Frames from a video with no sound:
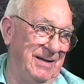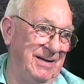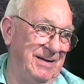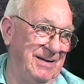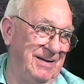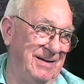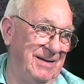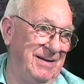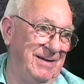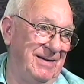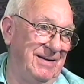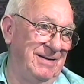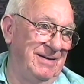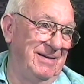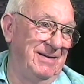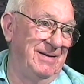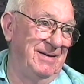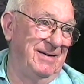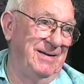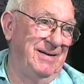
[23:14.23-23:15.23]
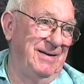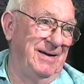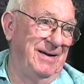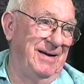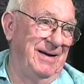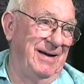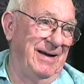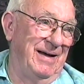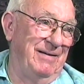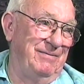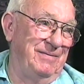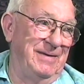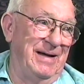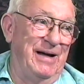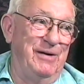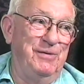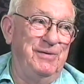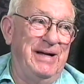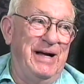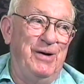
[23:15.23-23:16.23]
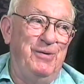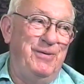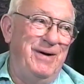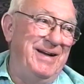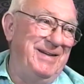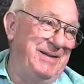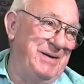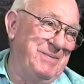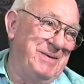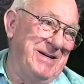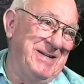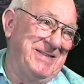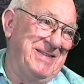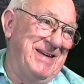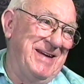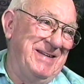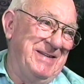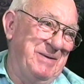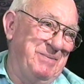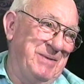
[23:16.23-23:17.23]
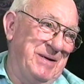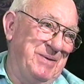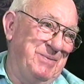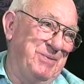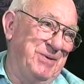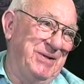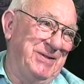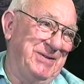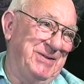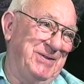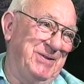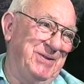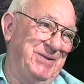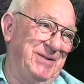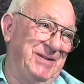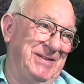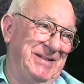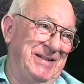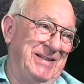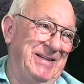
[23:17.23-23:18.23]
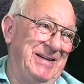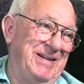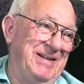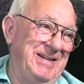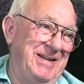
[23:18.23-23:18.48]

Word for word: All right. I, I, I write about that in my book too. And I,